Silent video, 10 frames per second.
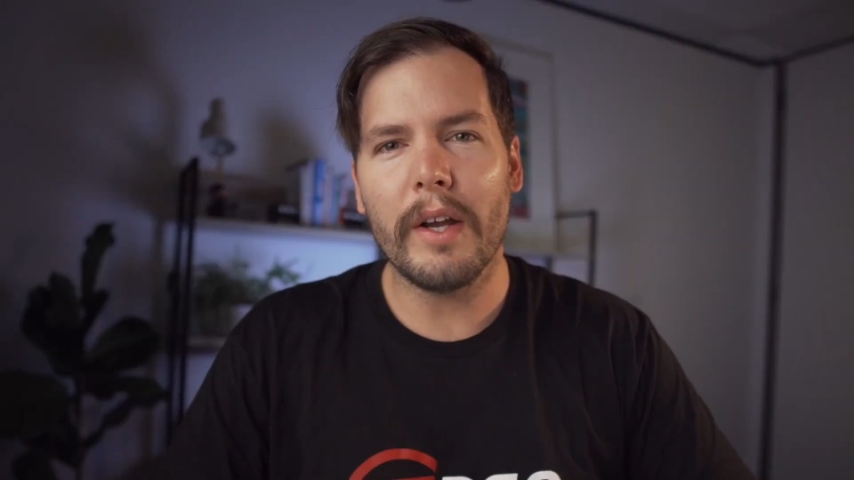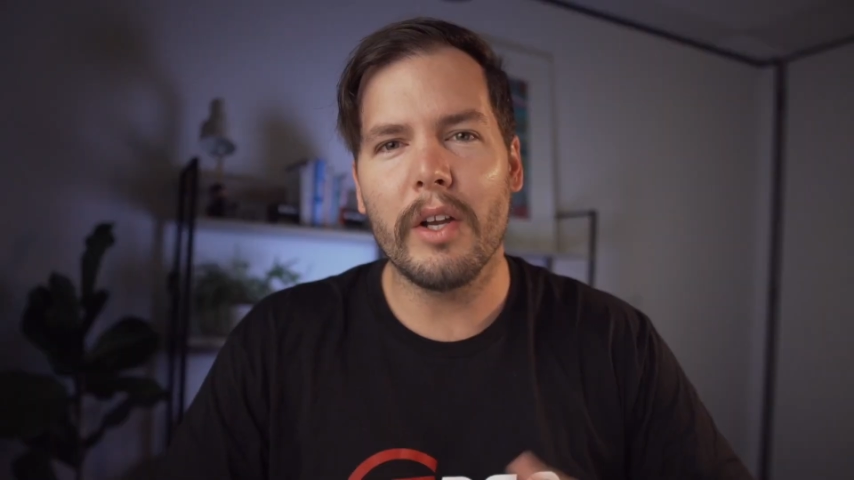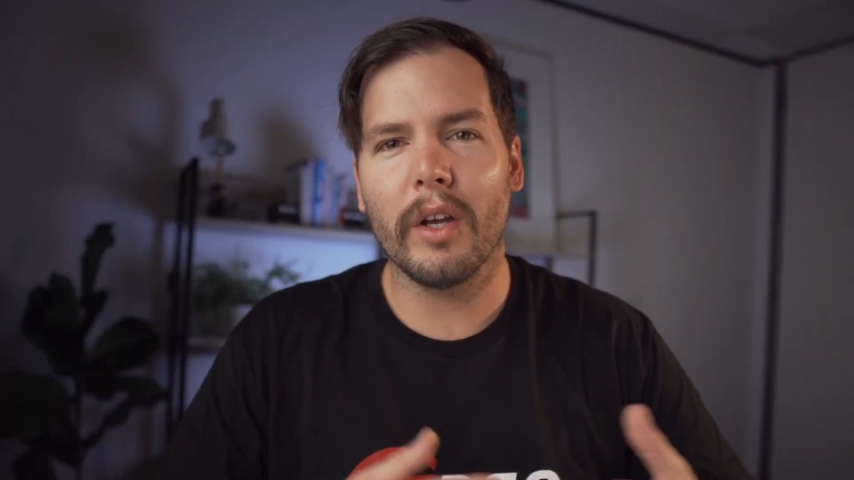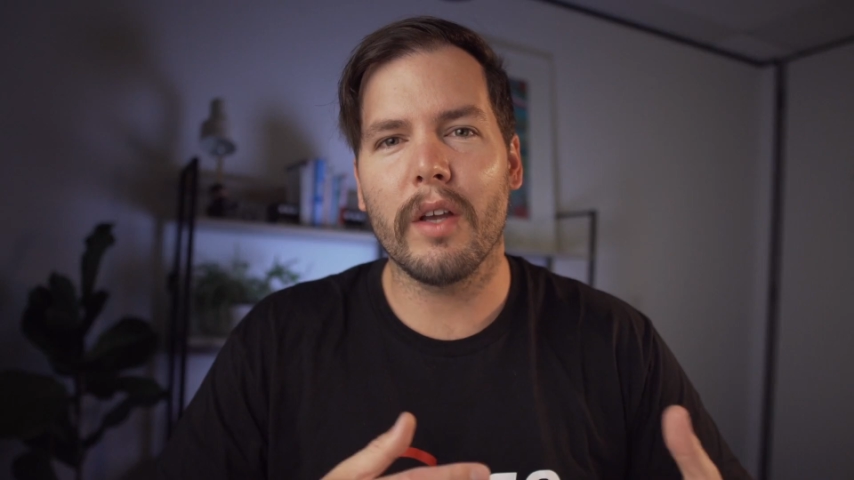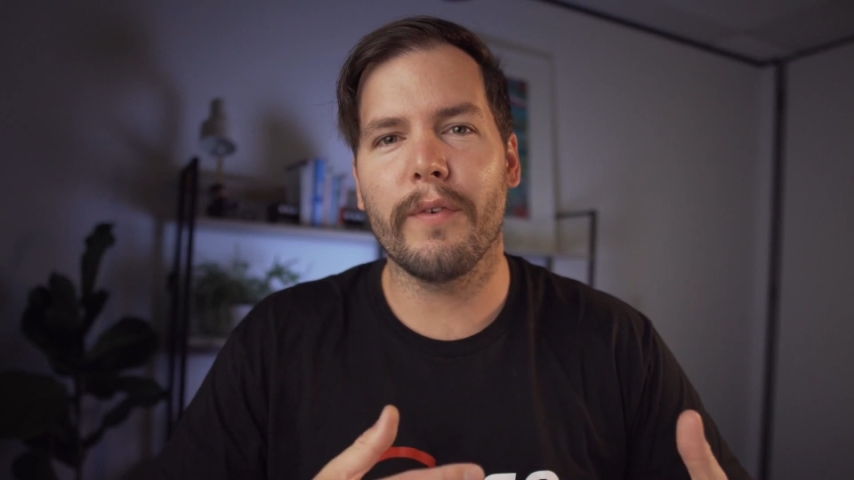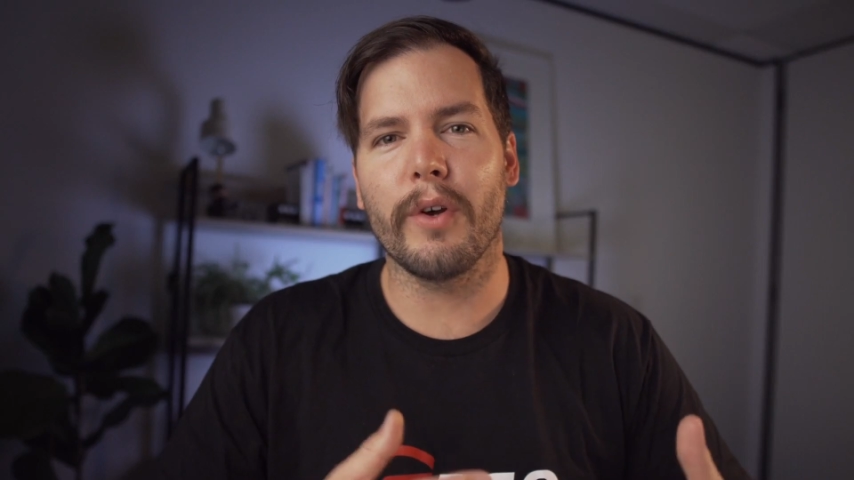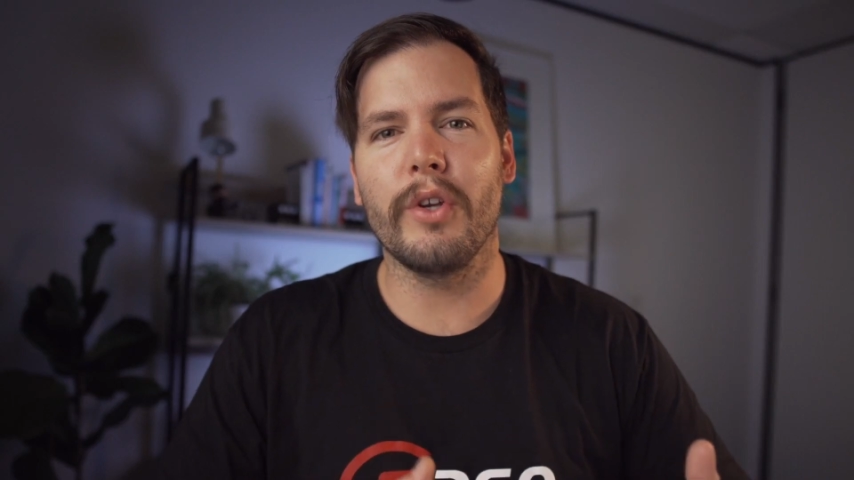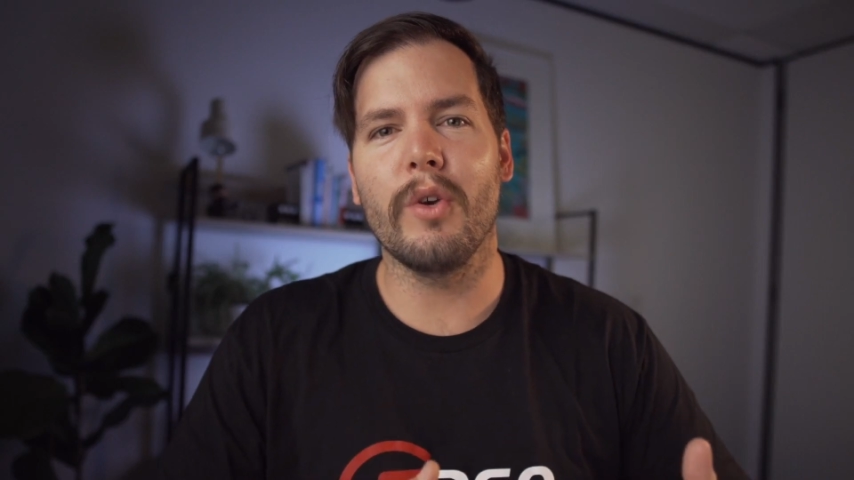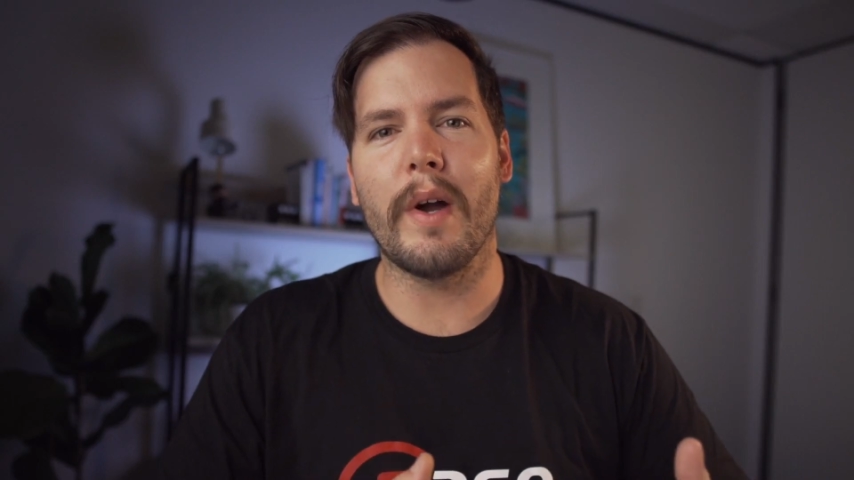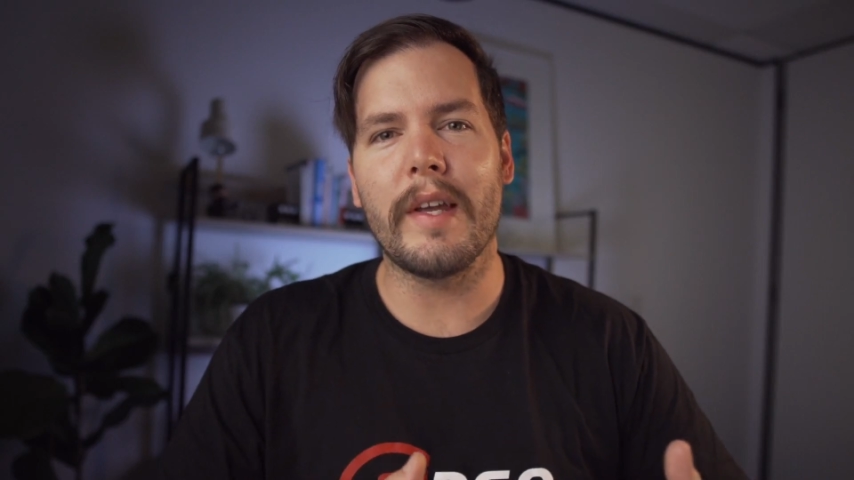are you looking for a
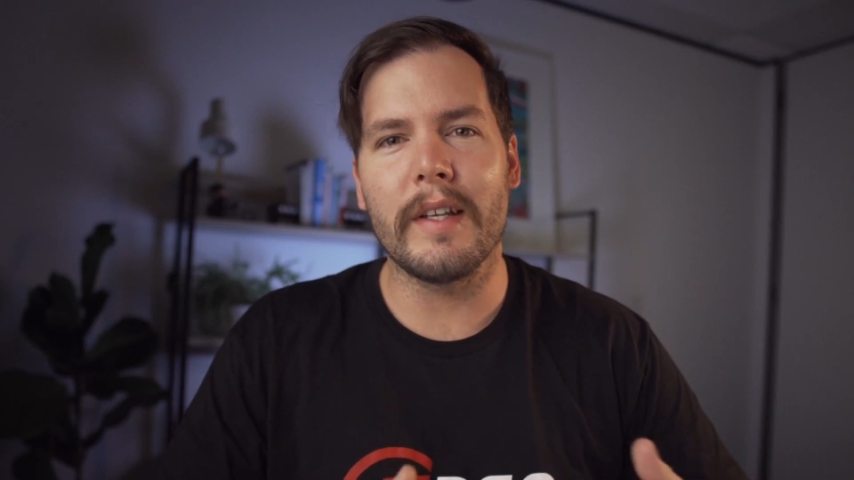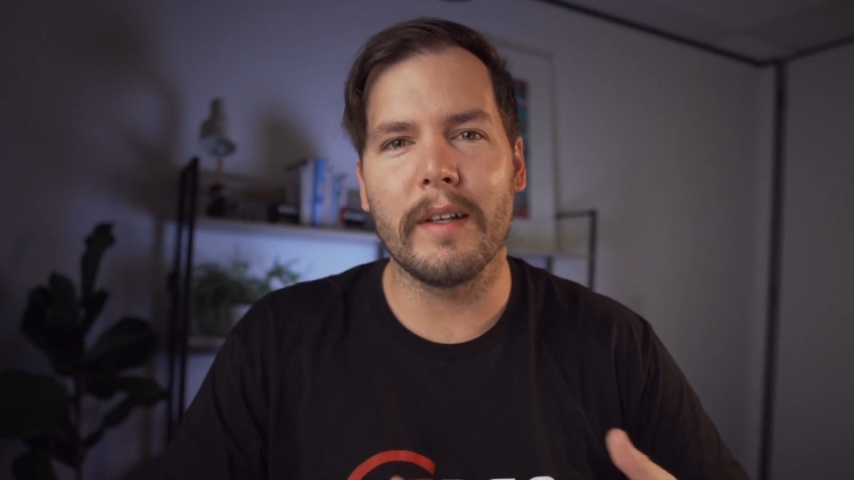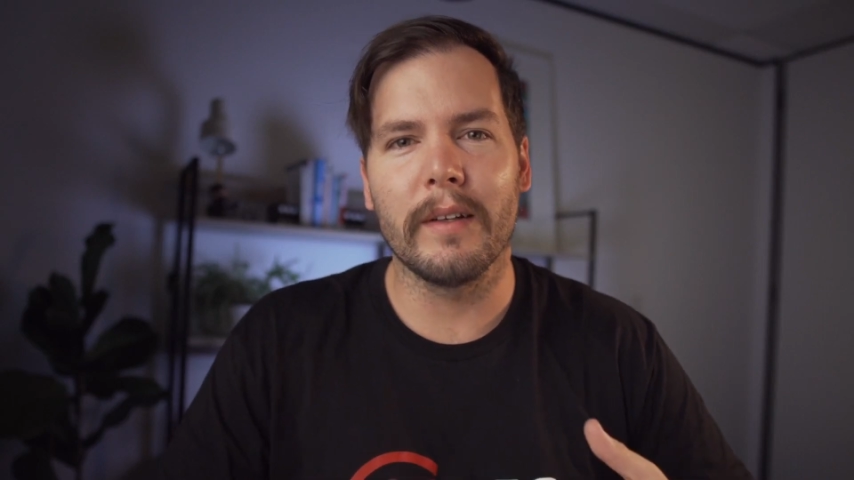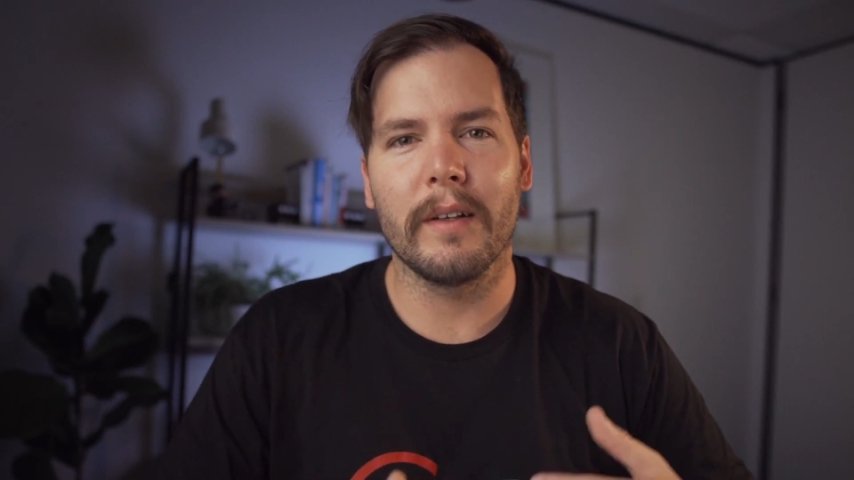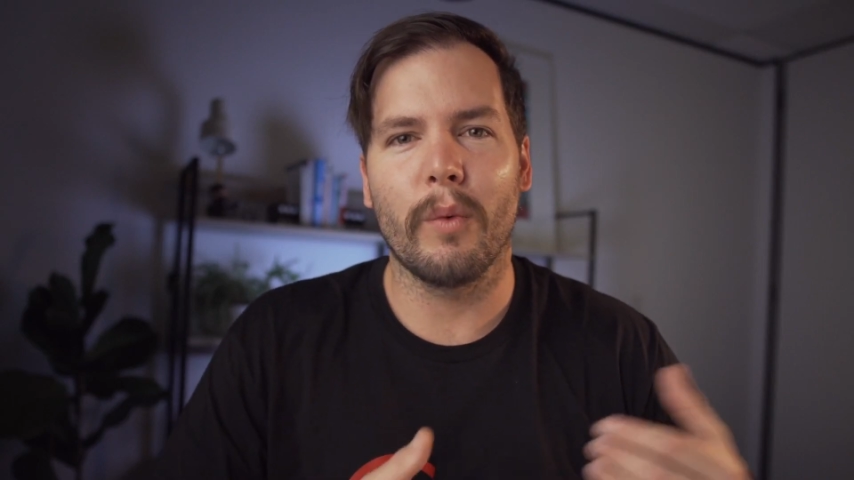new way to